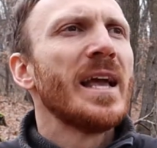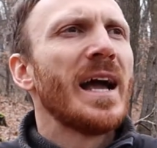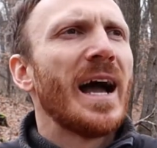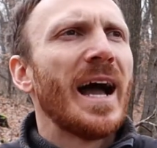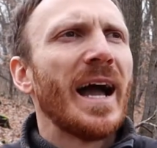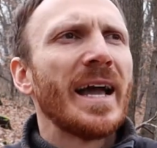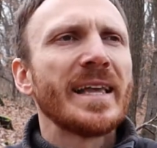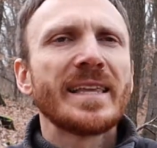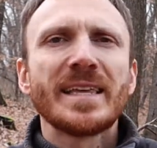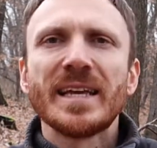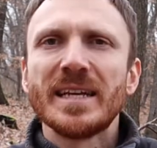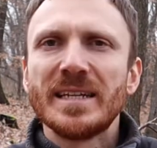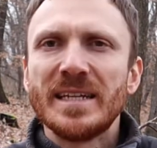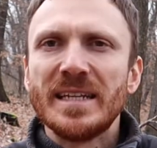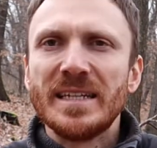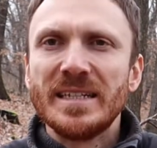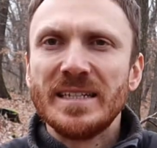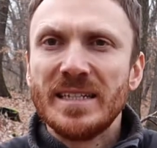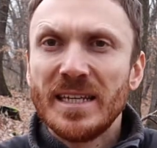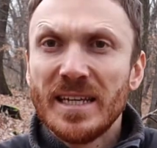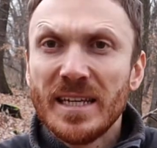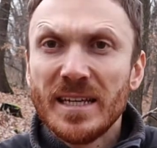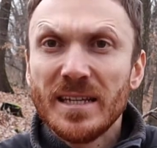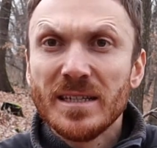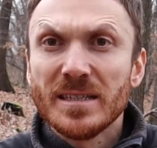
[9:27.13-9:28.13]
I can
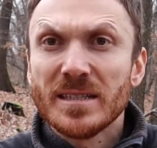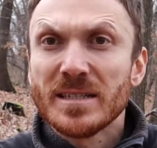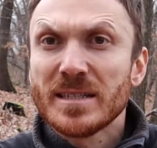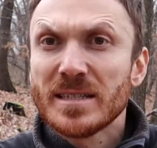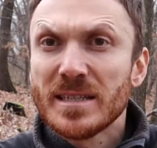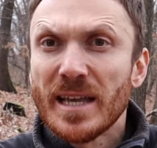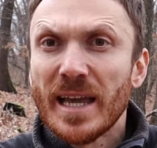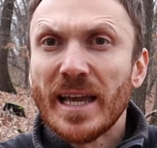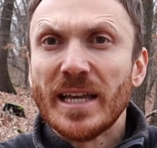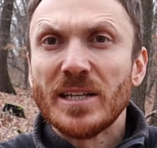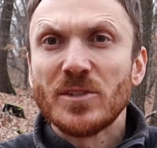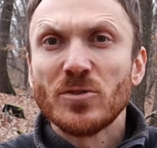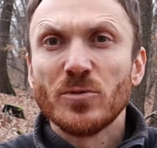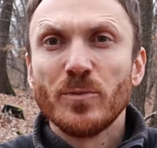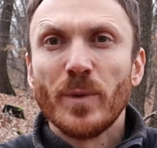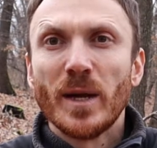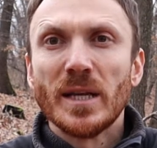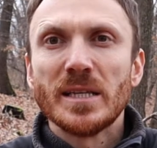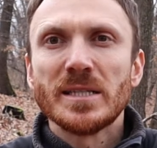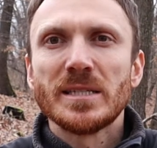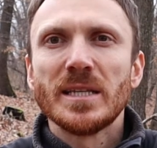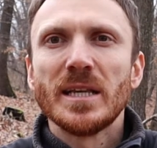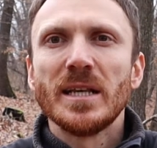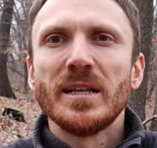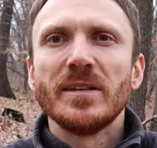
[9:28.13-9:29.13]
indeed say to
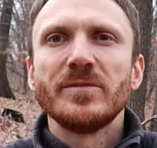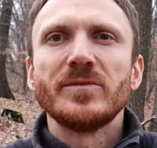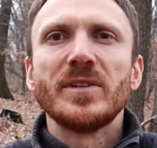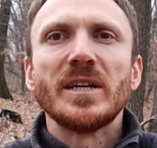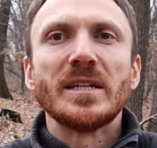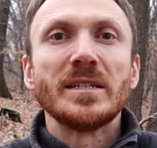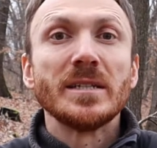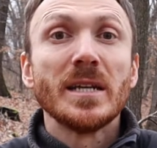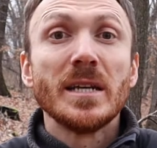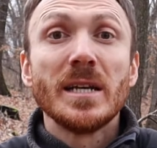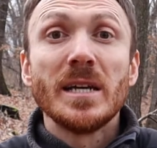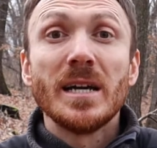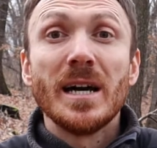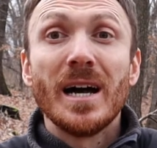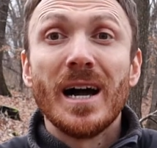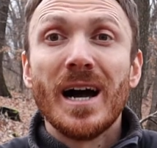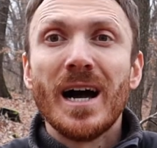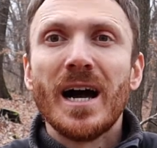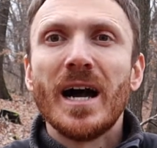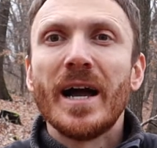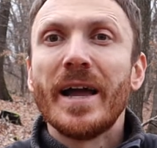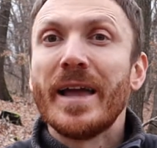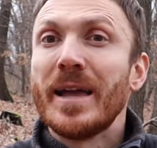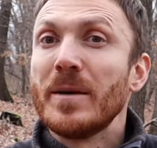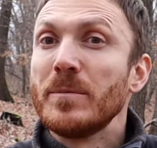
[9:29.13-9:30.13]
myself that
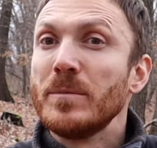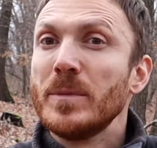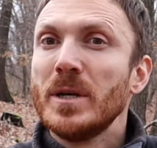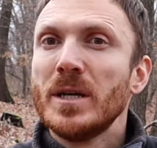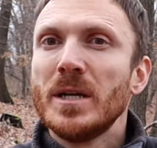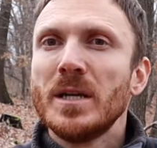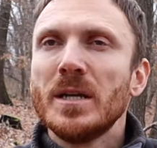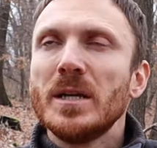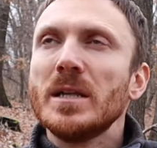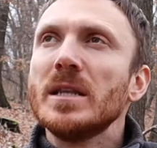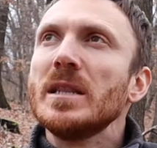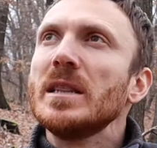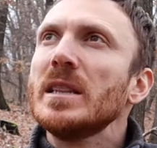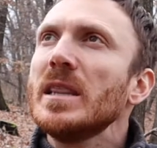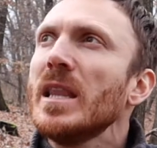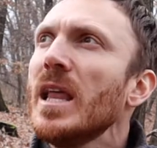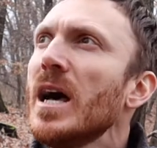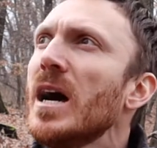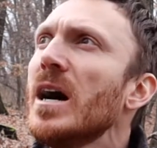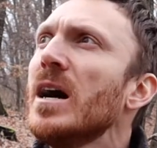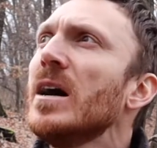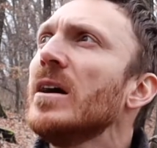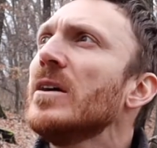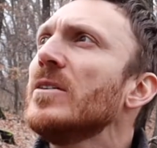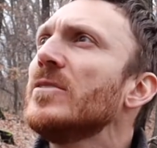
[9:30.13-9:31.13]
I am
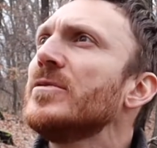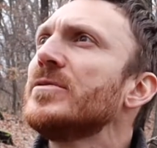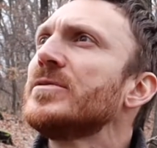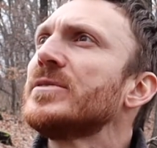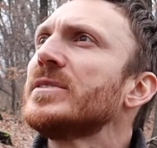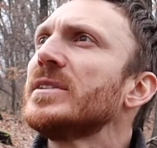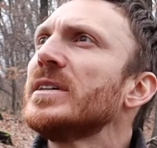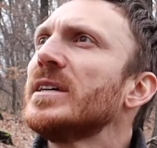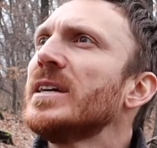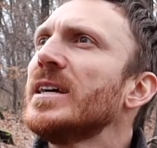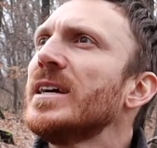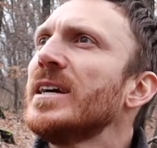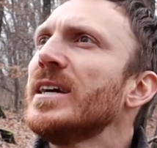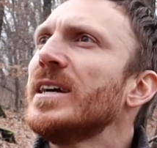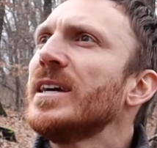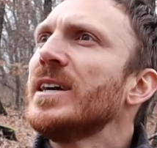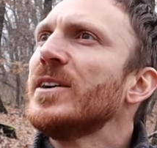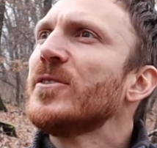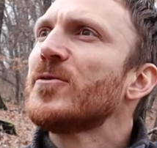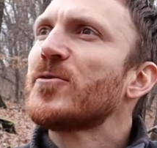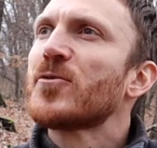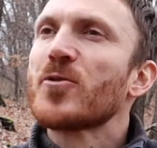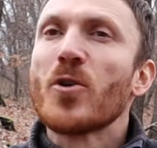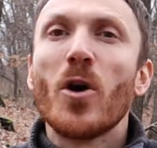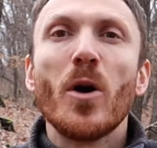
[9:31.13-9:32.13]
loved
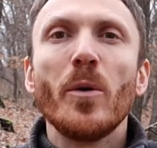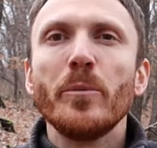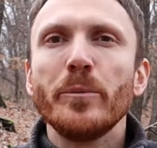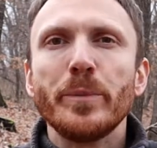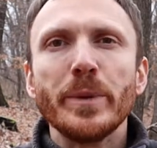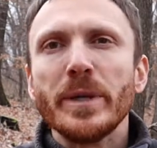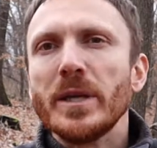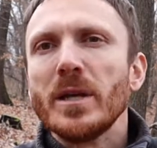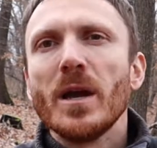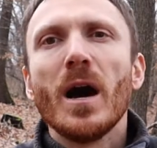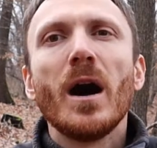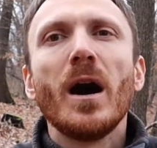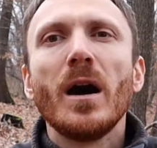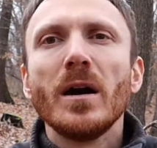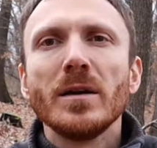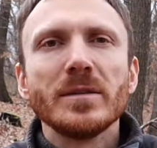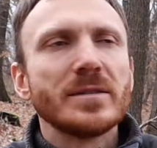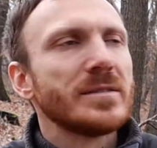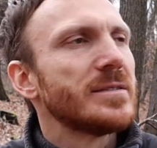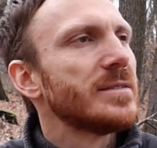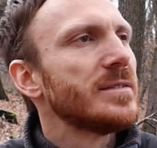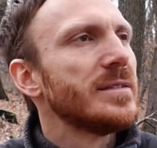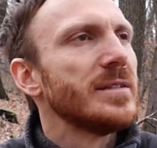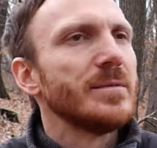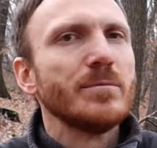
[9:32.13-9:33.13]
from
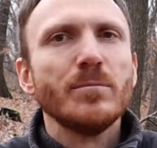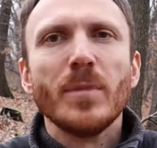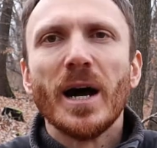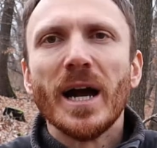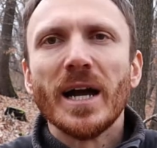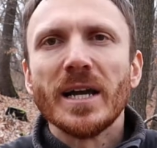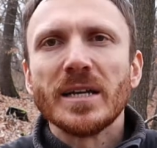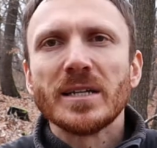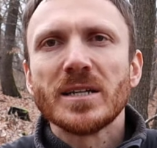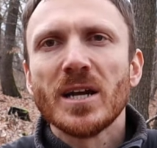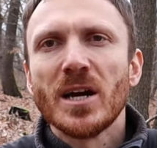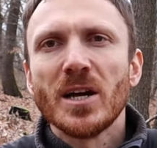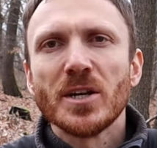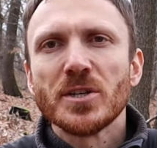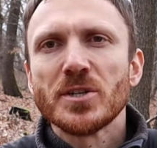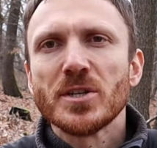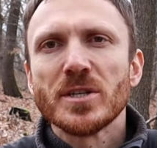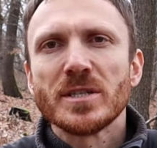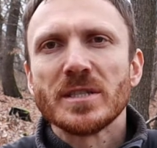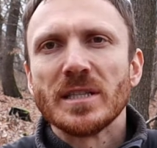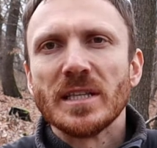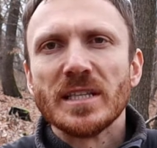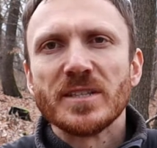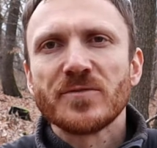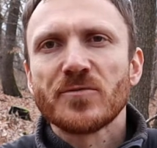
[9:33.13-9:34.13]
beyond my
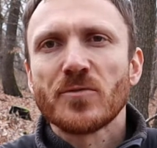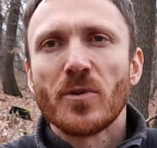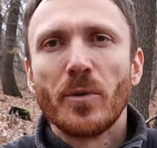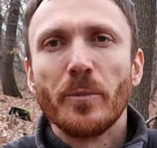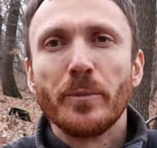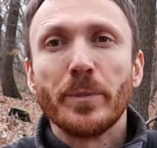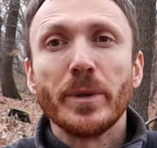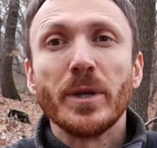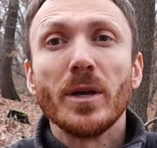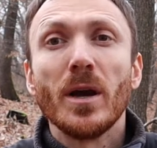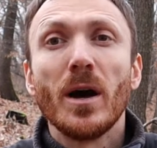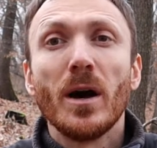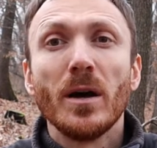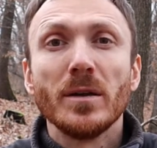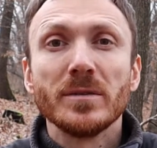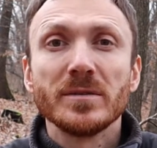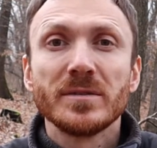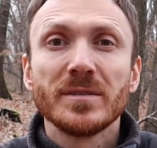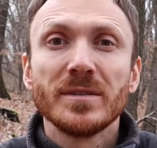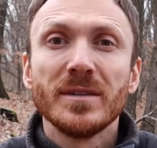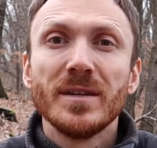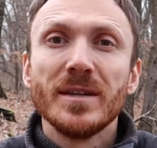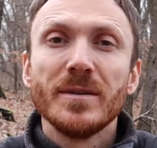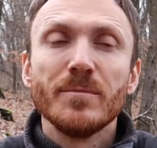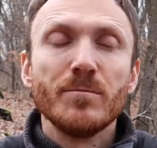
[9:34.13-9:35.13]
consciousness, from
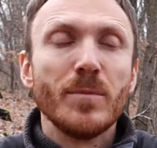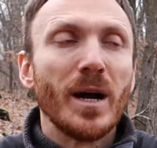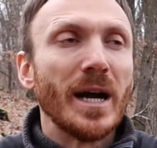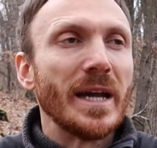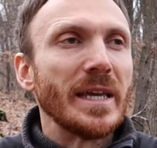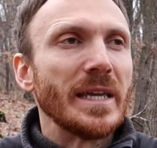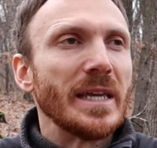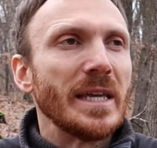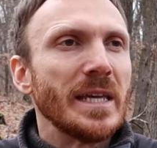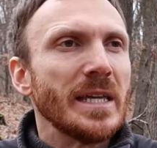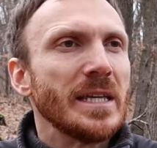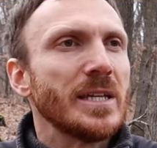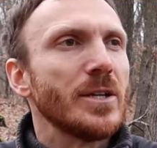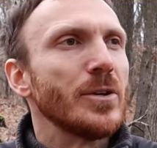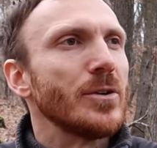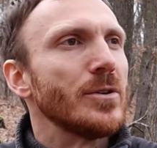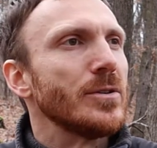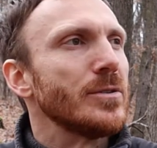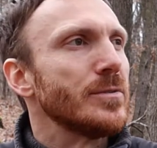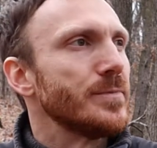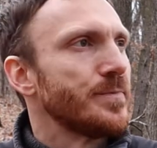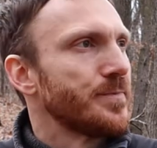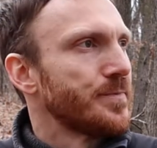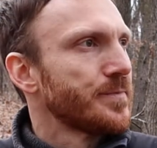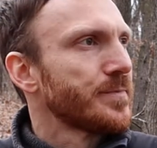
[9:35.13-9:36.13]
beyond my
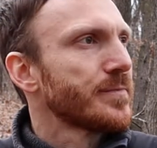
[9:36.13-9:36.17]
ego.